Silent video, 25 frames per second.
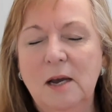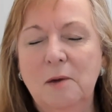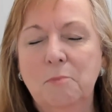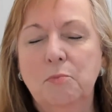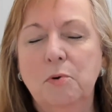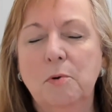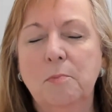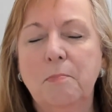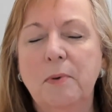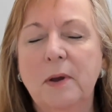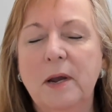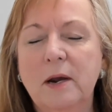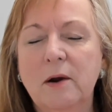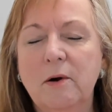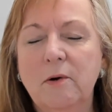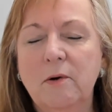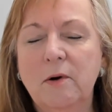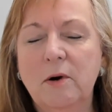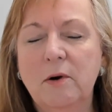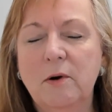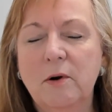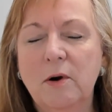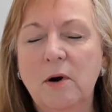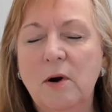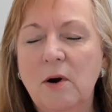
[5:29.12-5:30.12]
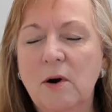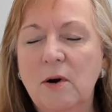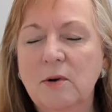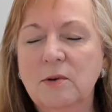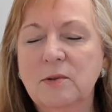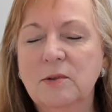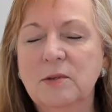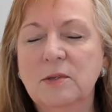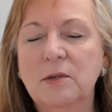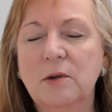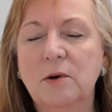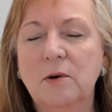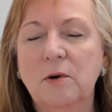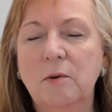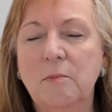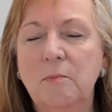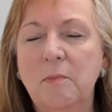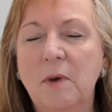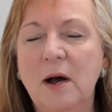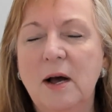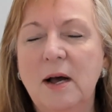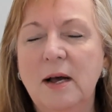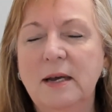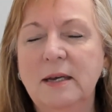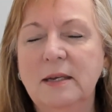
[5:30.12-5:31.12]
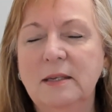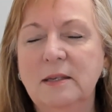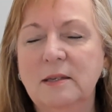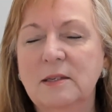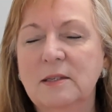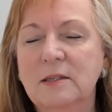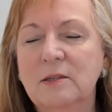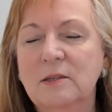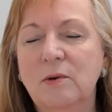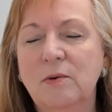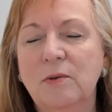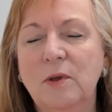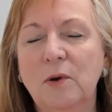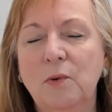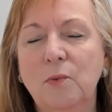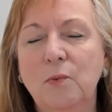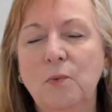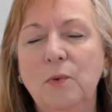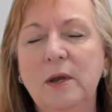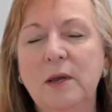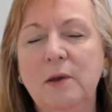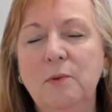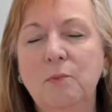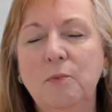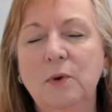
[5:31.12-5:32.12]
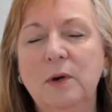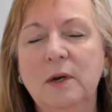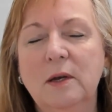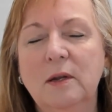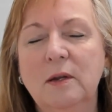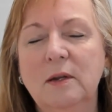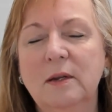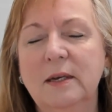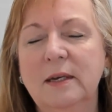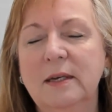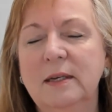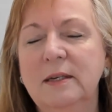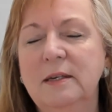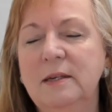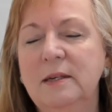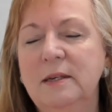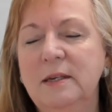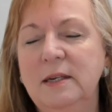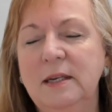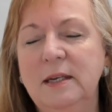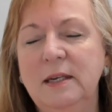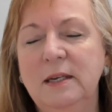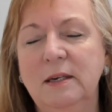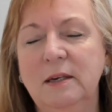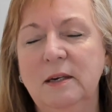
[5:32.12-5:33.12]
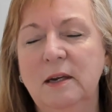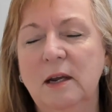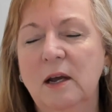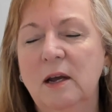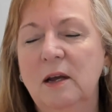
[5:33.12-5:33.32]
prepare our hearts and our minds so that we will indeed,